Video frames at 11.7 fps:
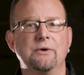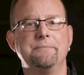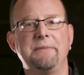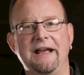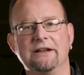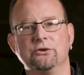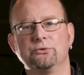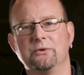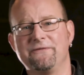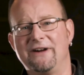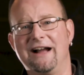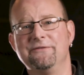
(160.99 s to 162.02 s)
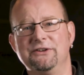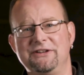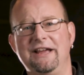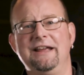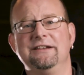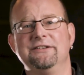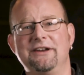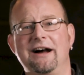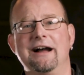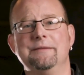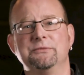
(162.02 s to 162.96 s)
when panels were 5 to 10
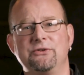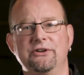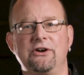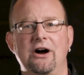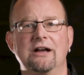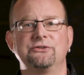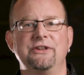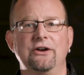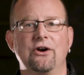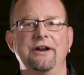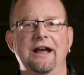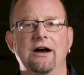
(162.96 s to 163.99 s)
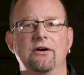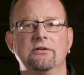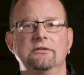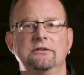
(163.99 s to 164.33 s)
times the cost they are now.